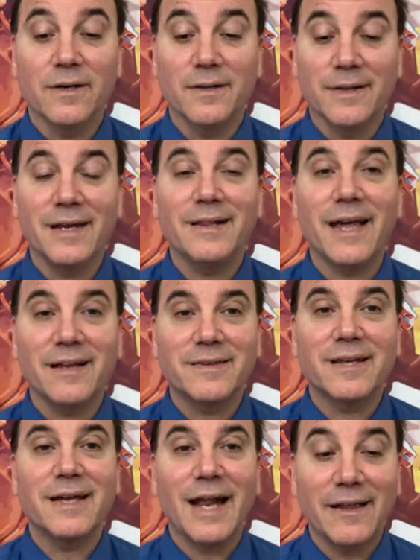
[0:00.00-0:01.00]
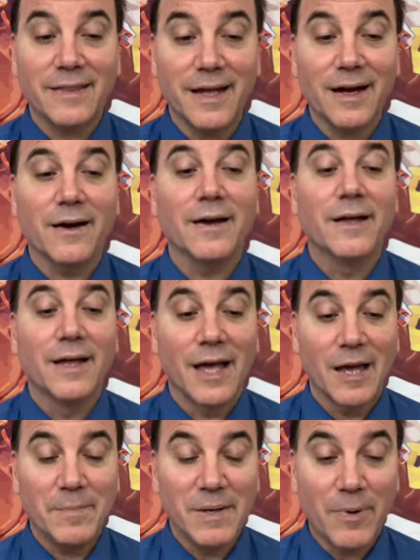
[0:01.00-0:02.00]
And he likes to get out there
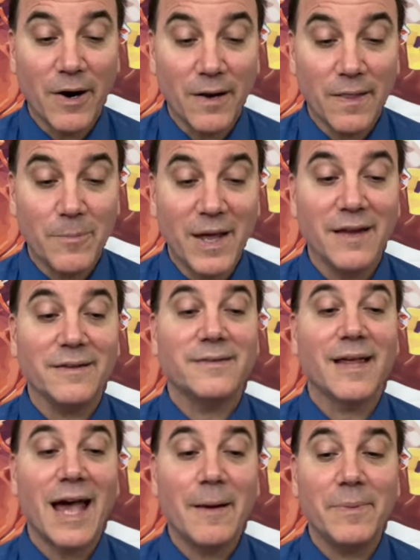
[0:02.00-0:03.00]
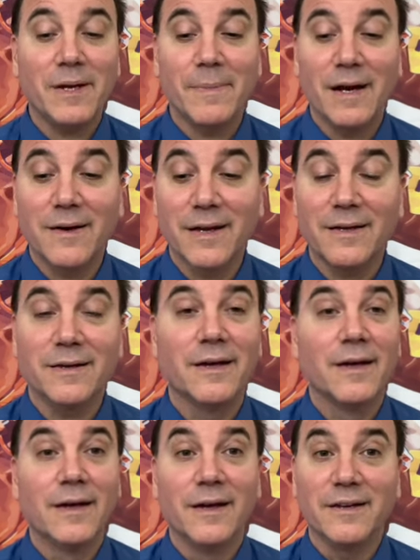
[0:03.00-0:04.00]
and be part of the pace. Happy American
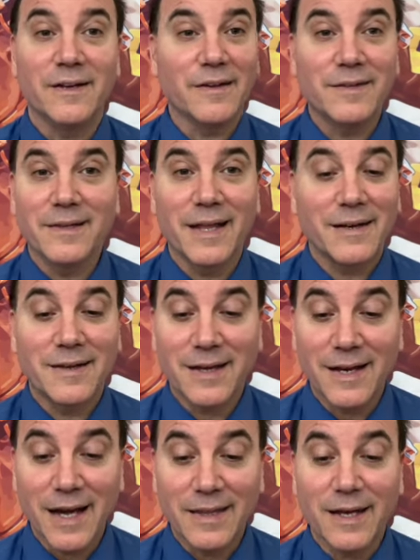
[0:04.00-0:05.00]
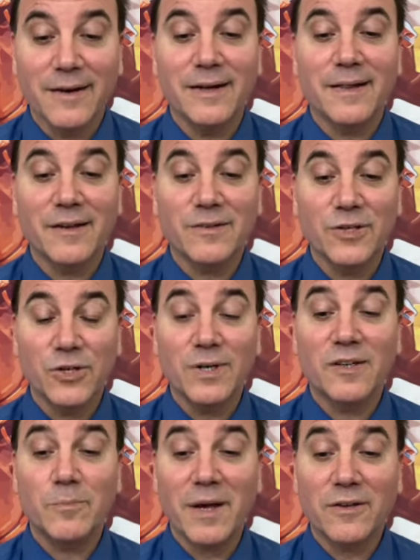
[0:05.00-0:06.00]
doesn't like to get out there. He likes to do
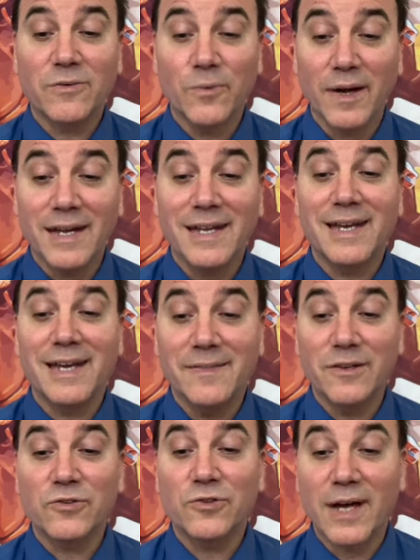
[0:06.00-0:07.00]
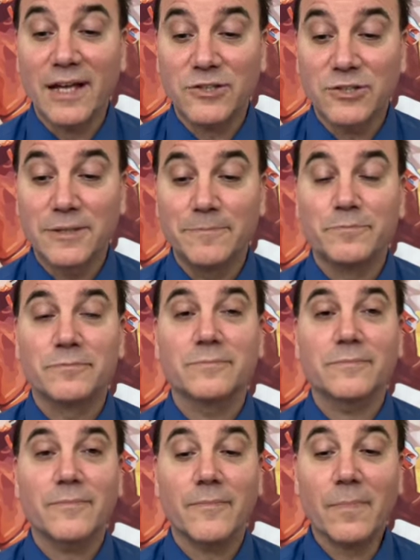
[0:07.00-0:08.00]
his best running in the stretch.
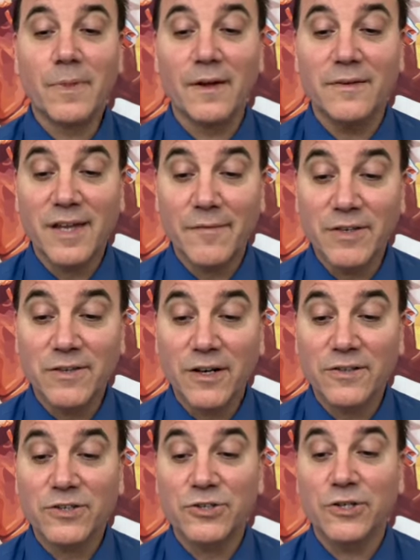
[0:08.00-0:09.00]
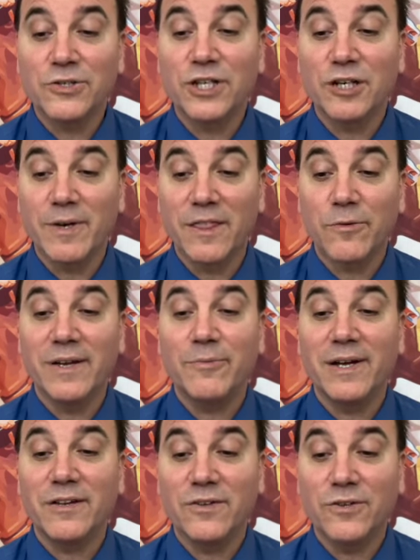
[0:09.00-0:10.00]
7 starts at Churchill with 3
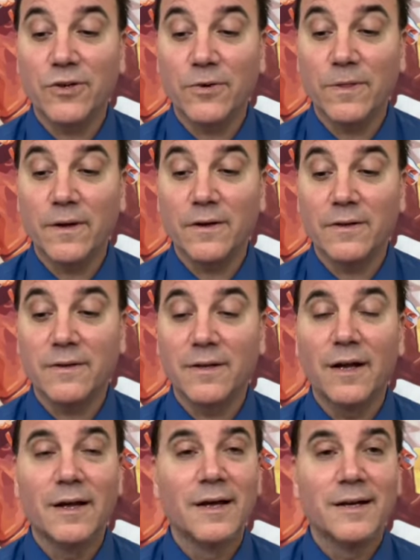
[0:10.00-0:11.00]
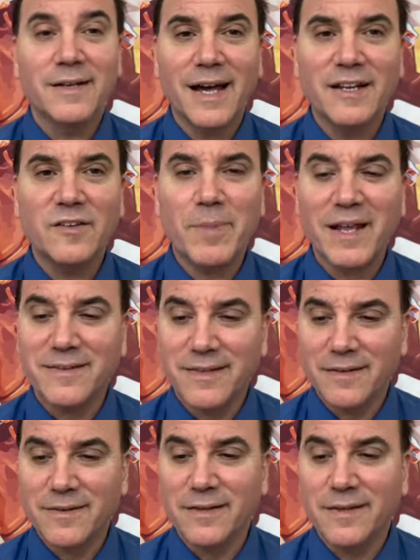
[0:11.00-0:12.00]
wins and 2 thirds. Not his best
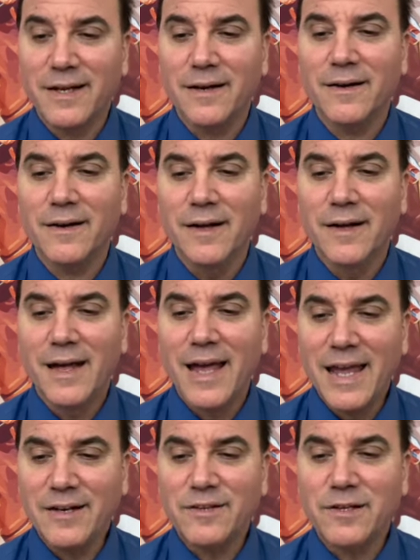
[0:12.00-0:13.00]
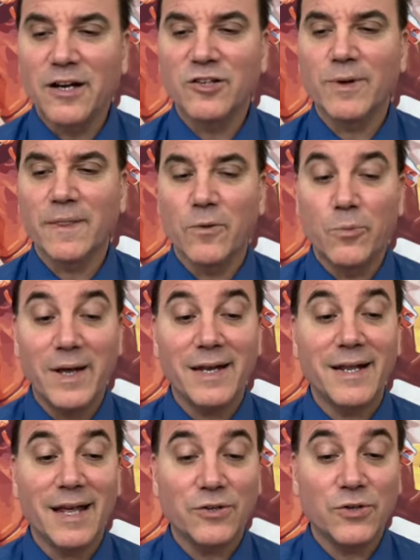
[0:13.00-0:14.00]
distance here. 8 starts with a
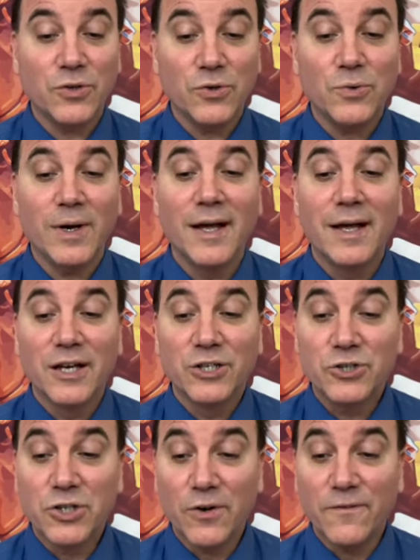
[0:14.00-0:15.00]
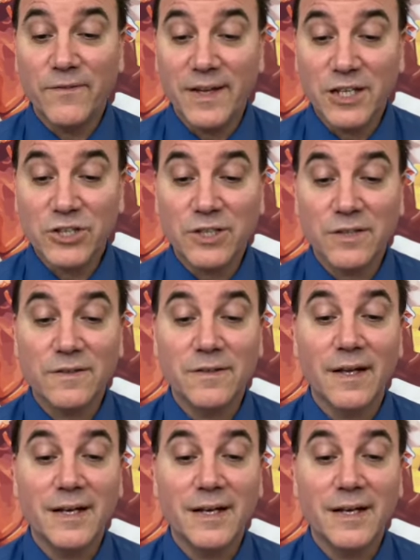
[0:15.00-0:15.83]
win and 2 show finishes.